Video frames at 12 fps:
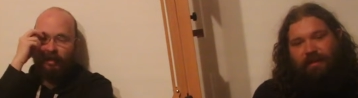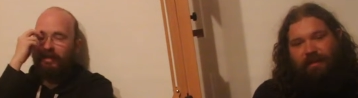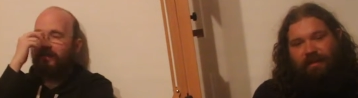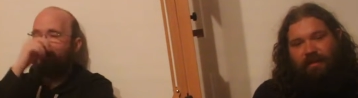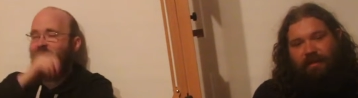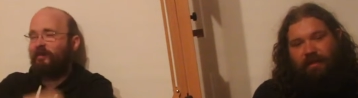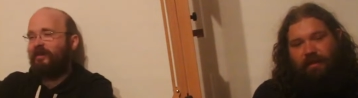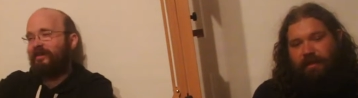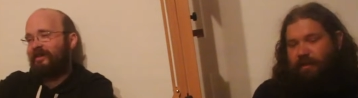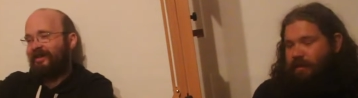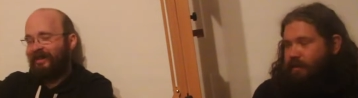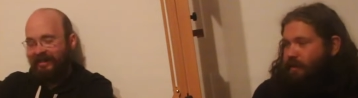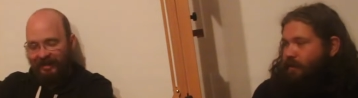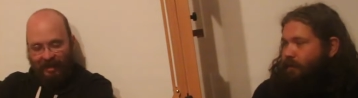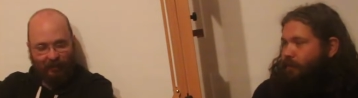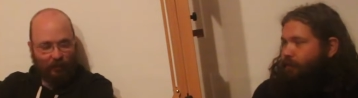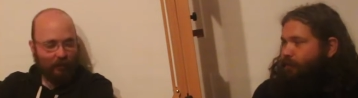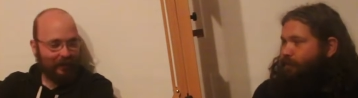Speaker 1: That's a that's a, that's
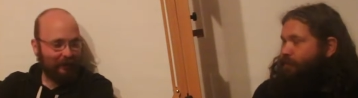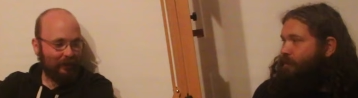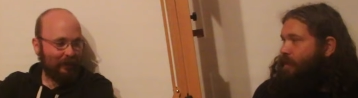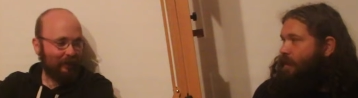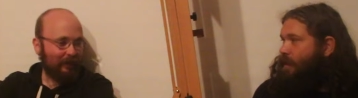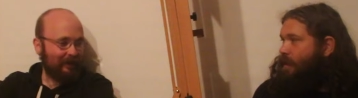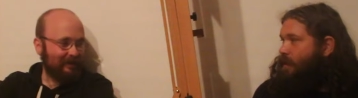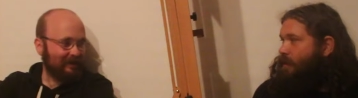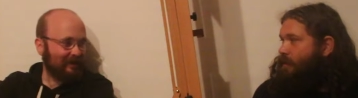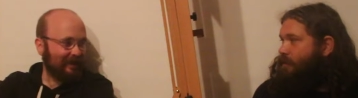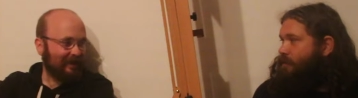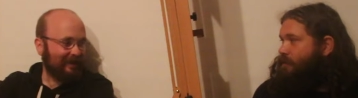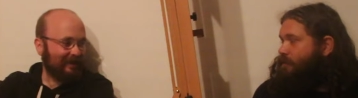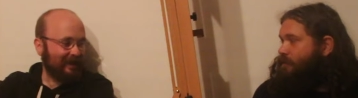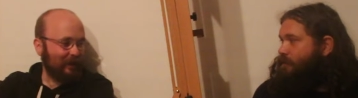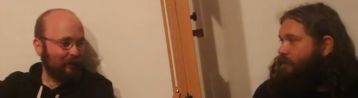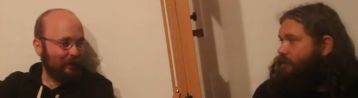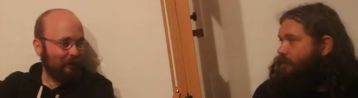kind of a weird thing to just like
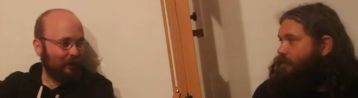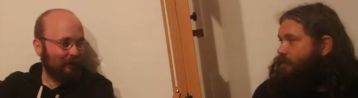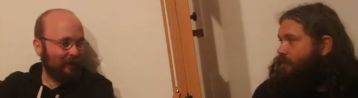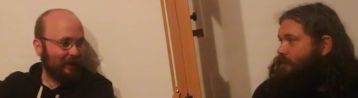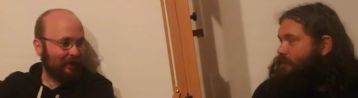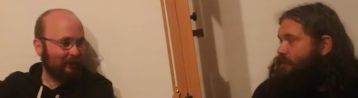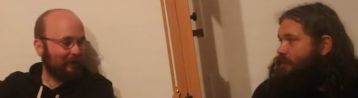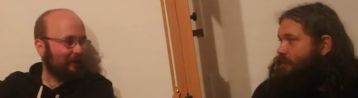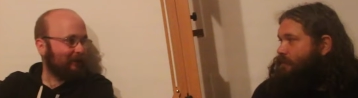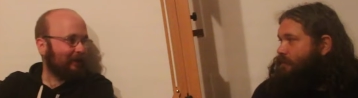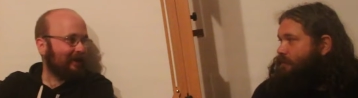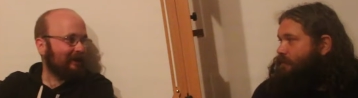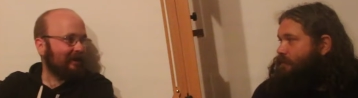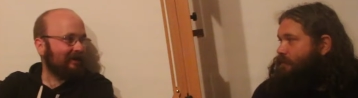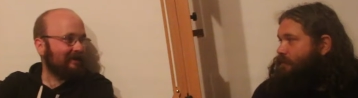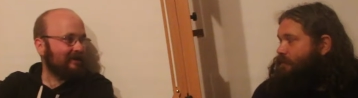hit people over the head with it at like